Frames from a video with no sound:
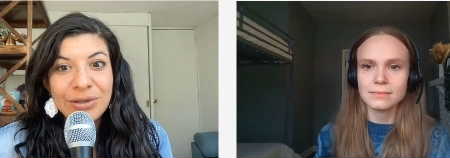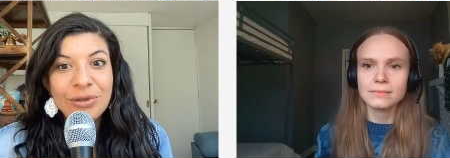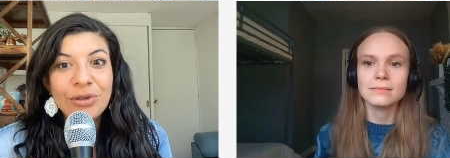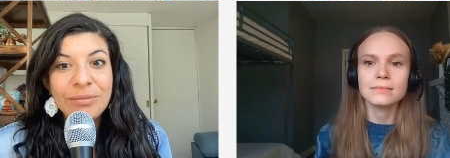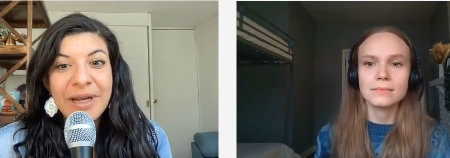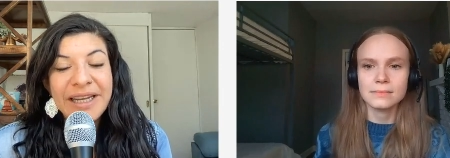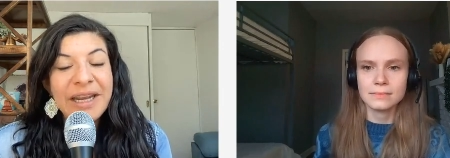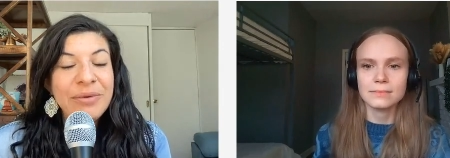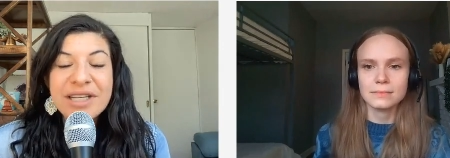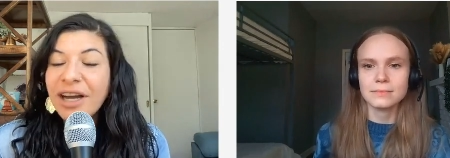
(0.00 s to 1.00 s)
Speaker 1: to your
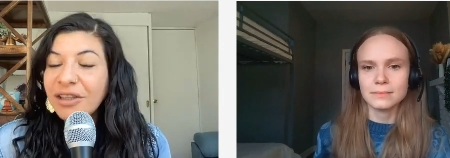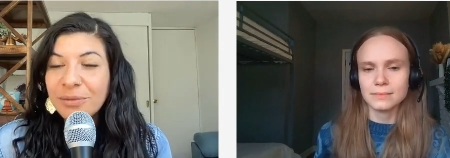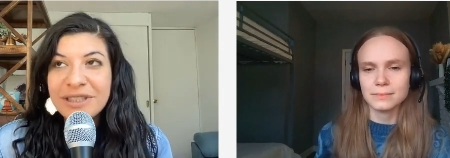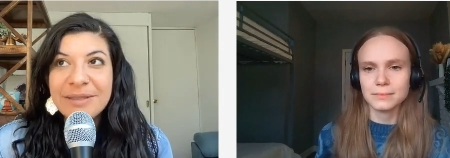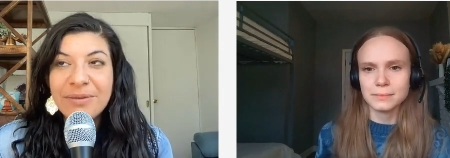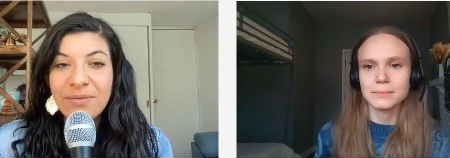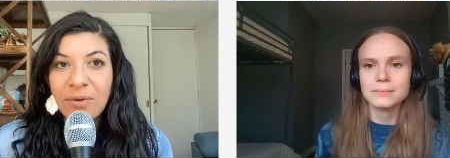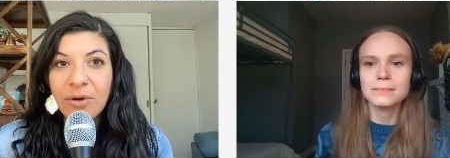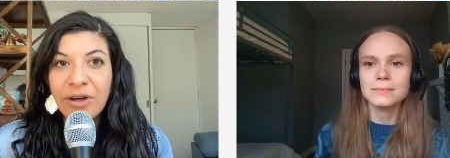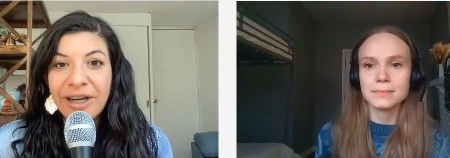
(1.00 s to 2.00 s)
money. And we talked once
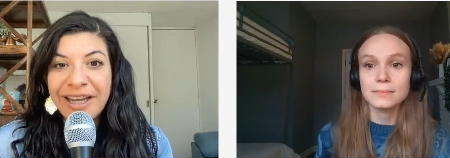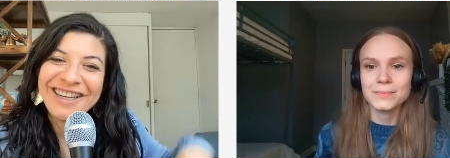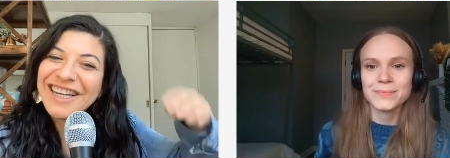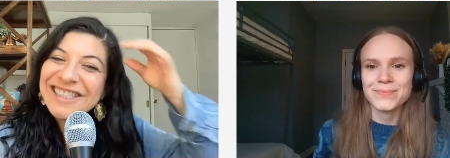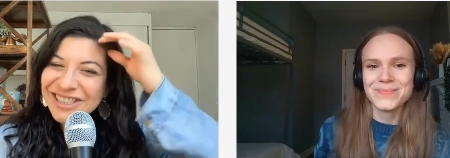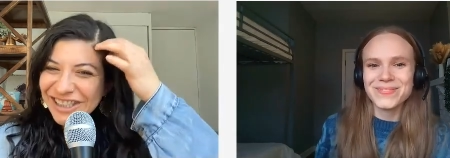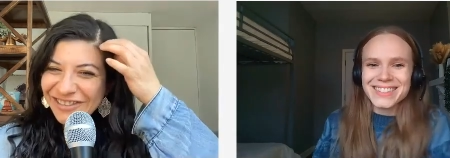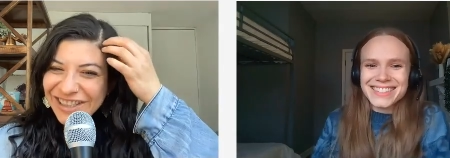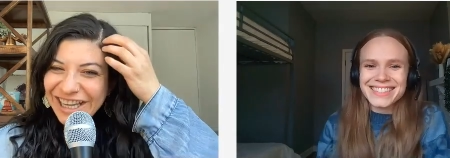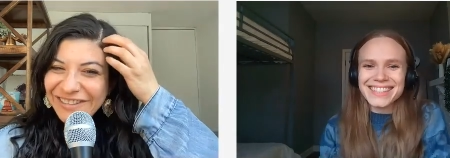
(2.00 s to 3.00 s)
before in an
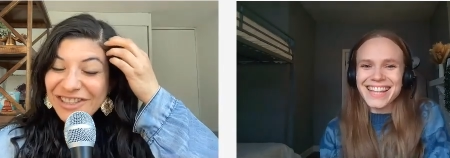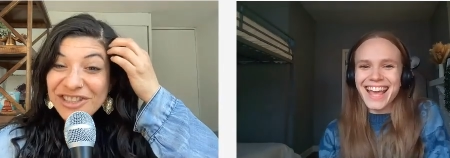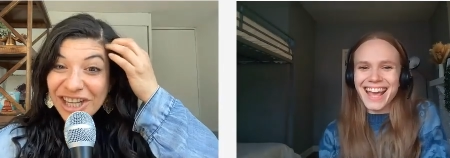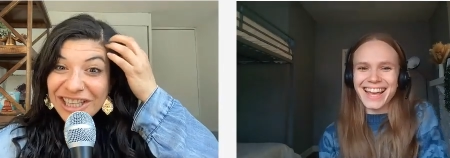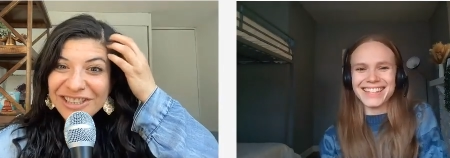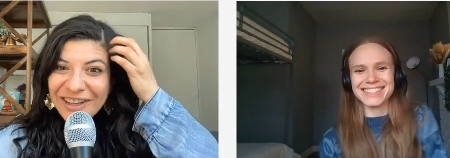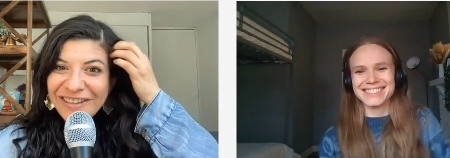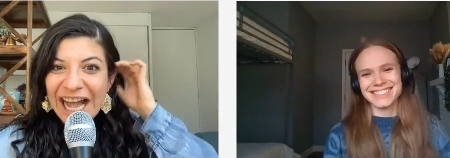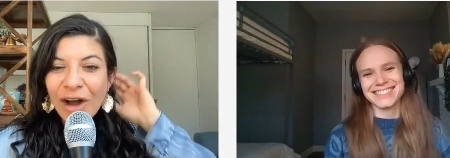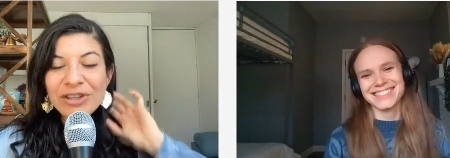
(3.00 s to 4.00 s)
Instagram live, and you talked
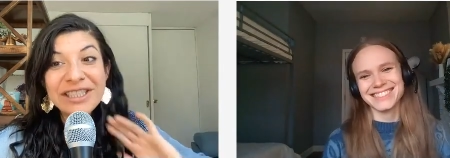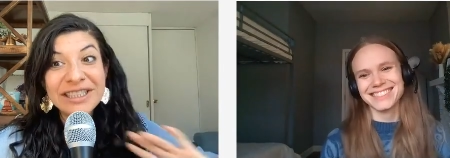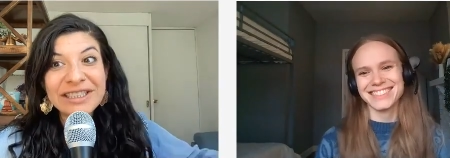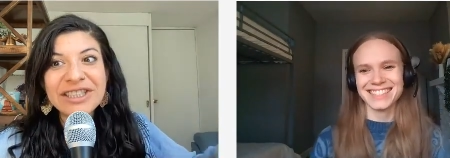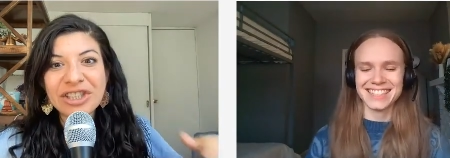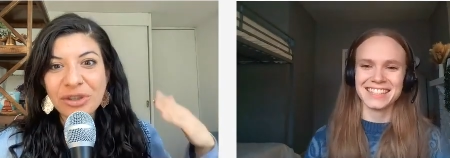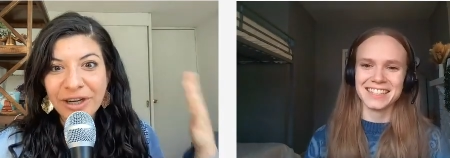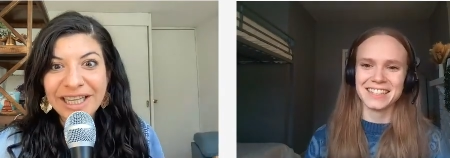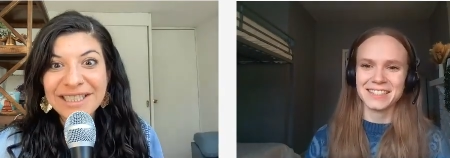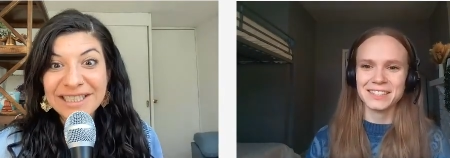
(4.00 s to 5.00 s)
about how diligent
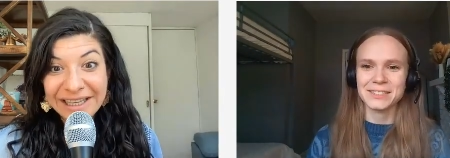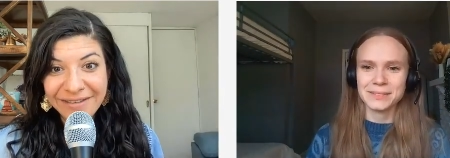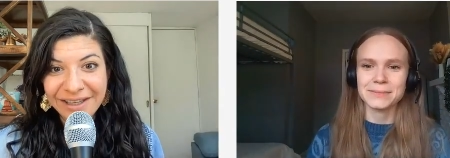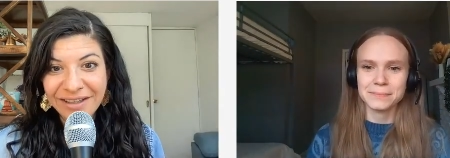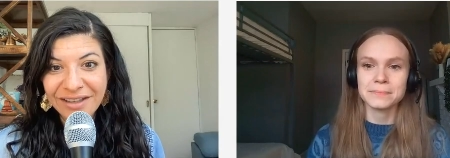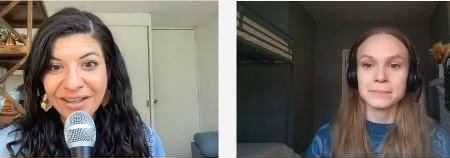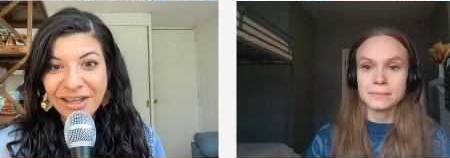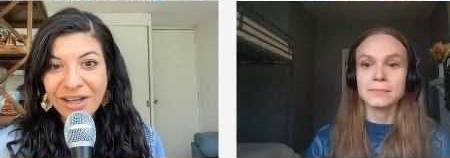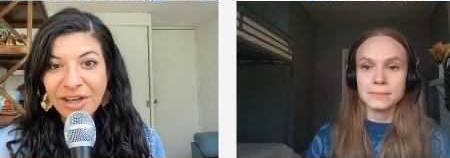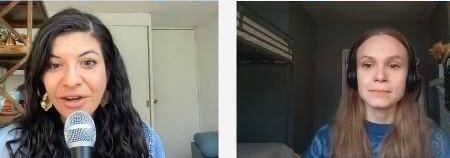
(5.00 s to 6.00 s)
you are at saving,
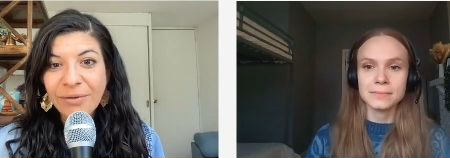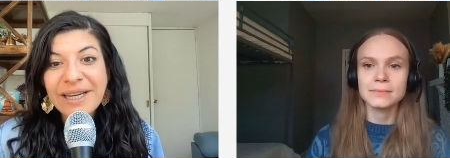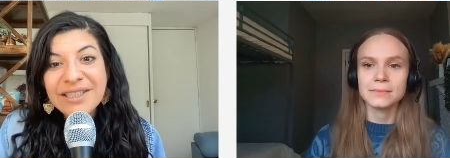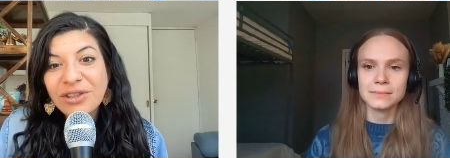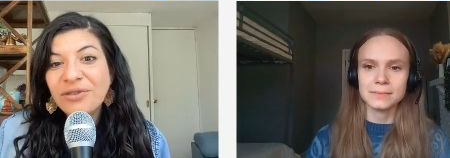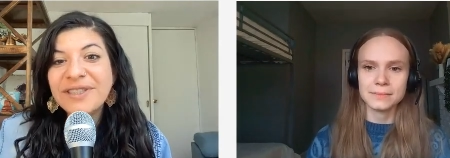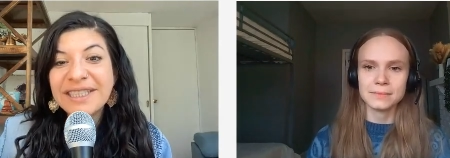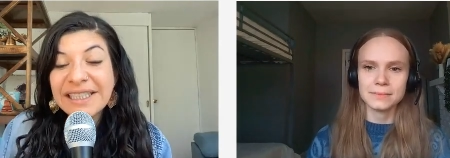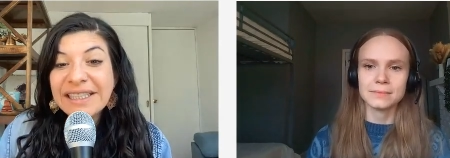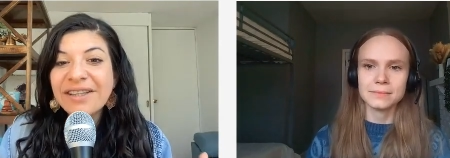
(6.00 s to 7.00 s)
right? So you've
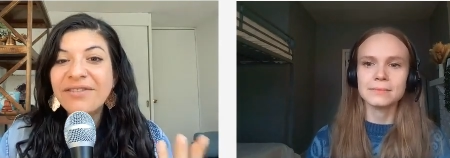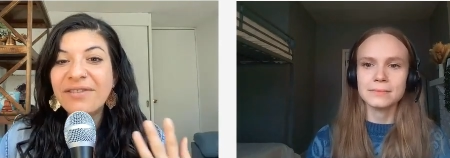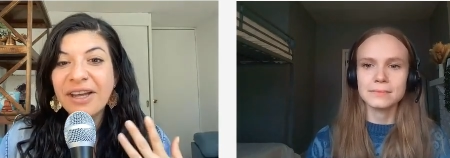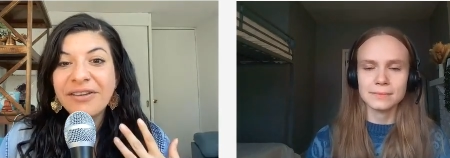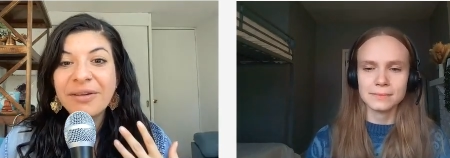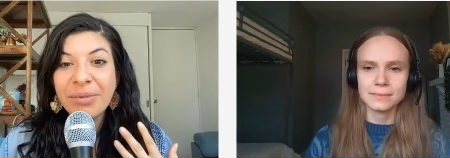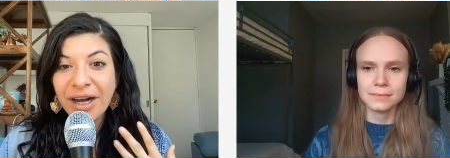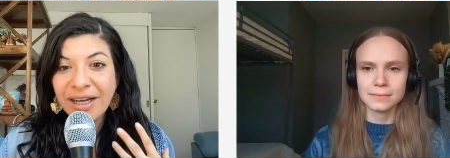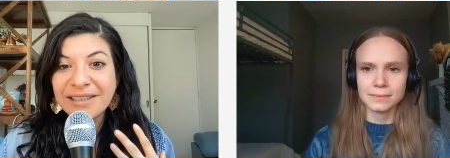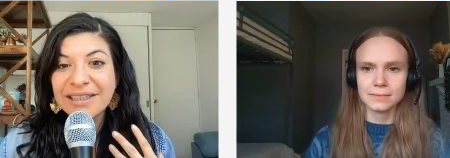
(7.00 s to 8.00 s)
seen the very
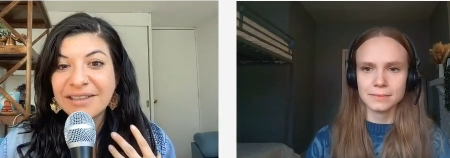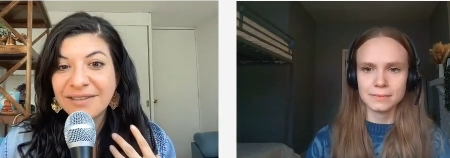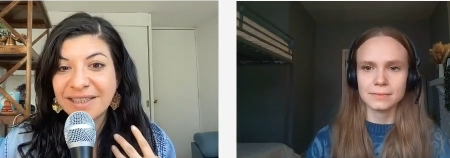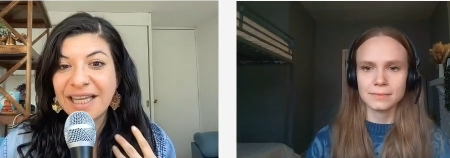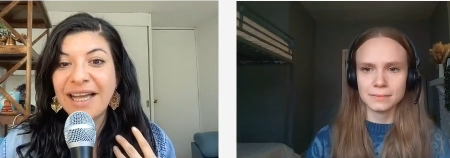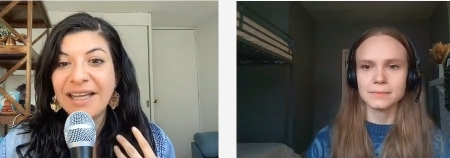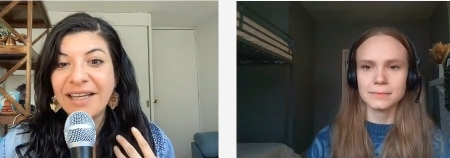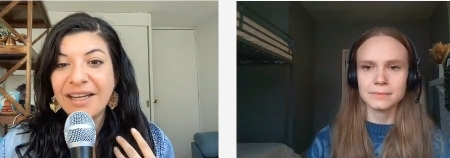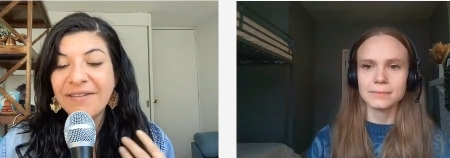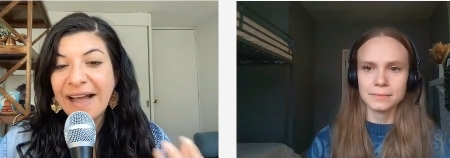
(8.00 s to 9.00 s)
positive
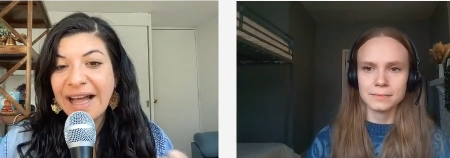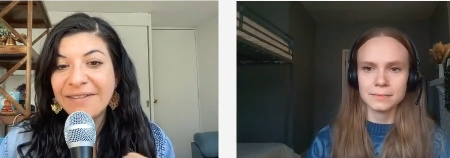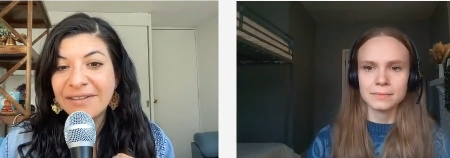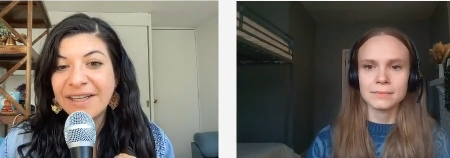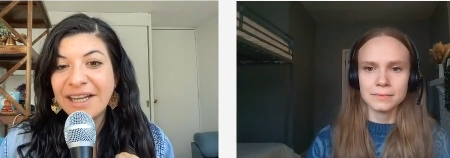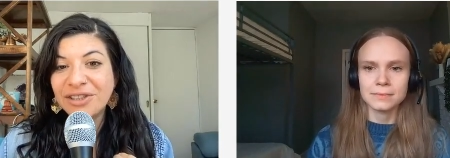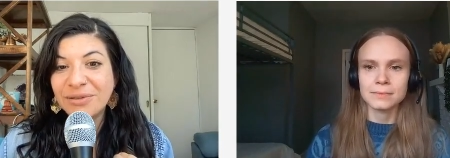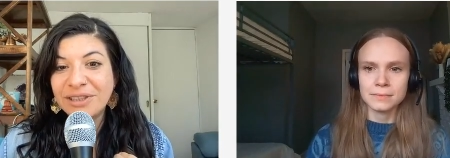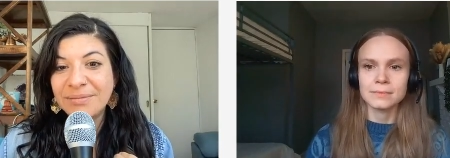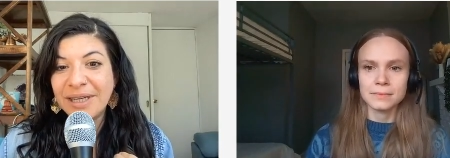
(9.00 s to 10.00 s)
side of having
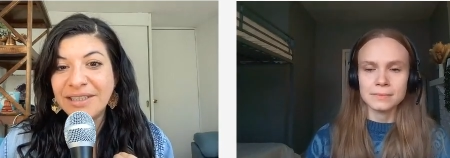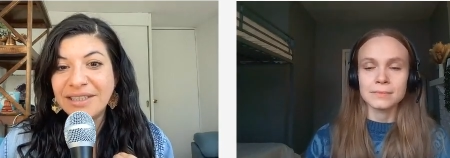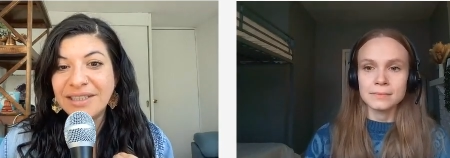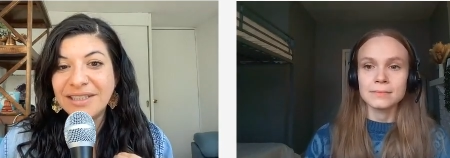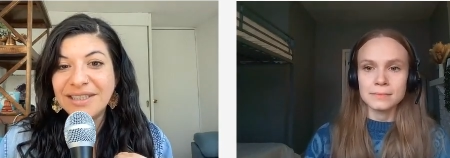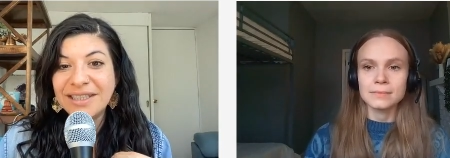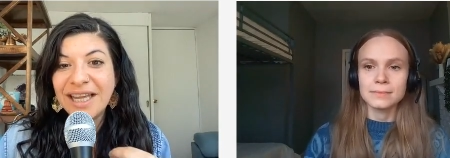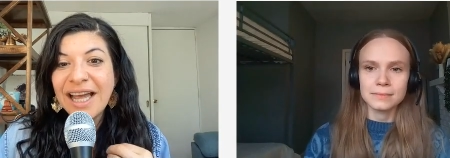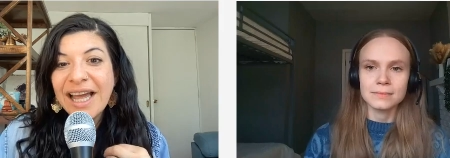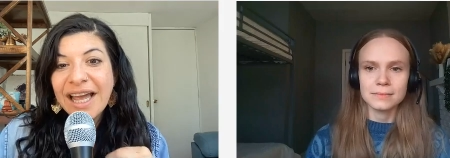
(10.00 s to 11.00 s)
financial
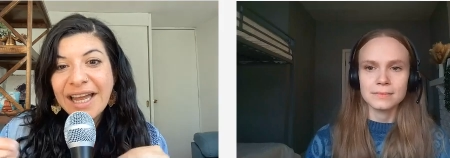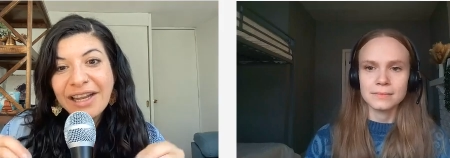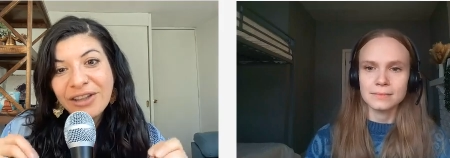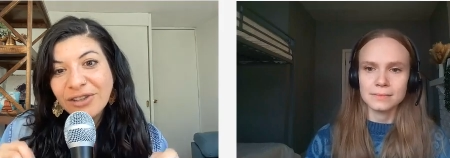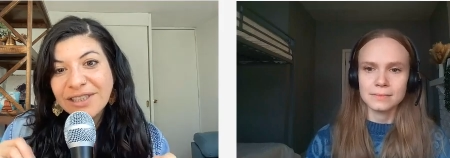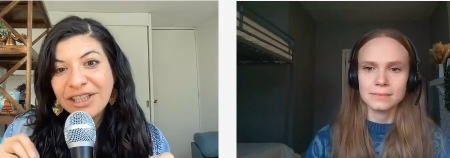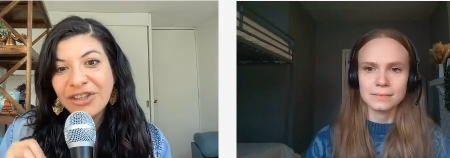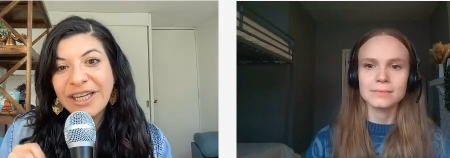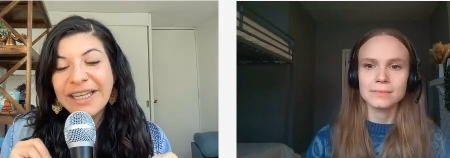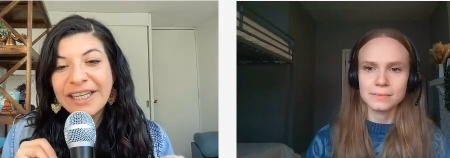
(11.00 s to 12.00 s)
independence. And it looks
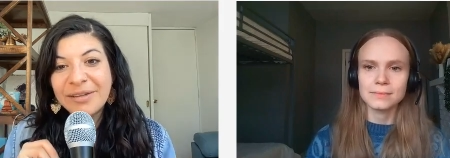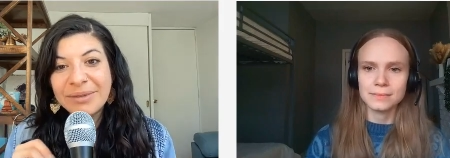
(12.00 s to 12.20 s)
like you're hitting a